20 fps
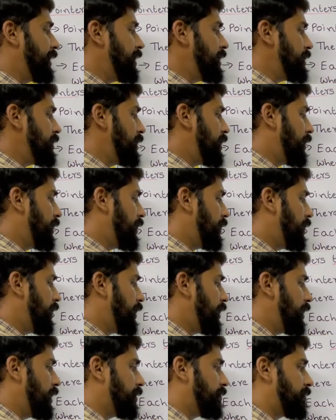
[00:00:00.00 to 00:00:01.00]
is
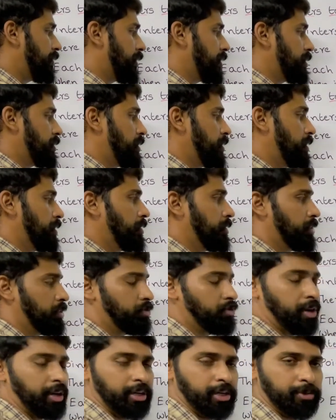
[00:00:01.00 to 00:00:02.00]
dereferenced.
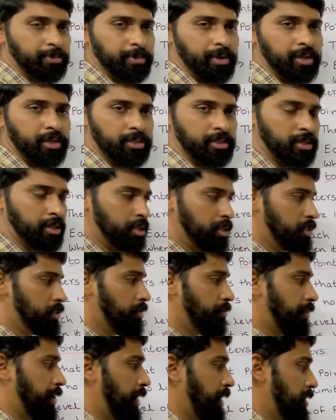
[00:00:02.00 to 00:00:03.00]
So what it means?
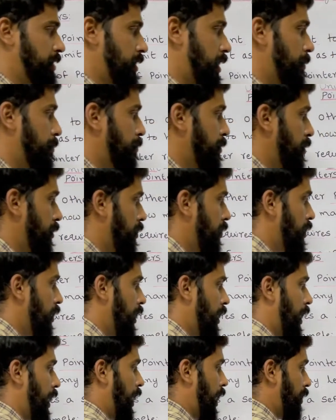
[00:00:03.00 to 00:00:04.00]
So for example,
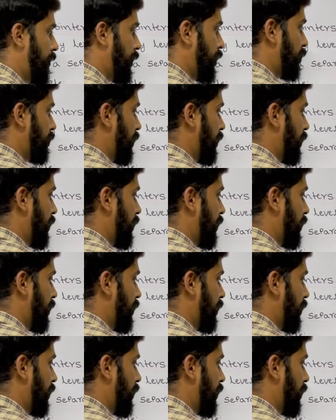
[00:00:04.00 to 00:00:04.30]
I want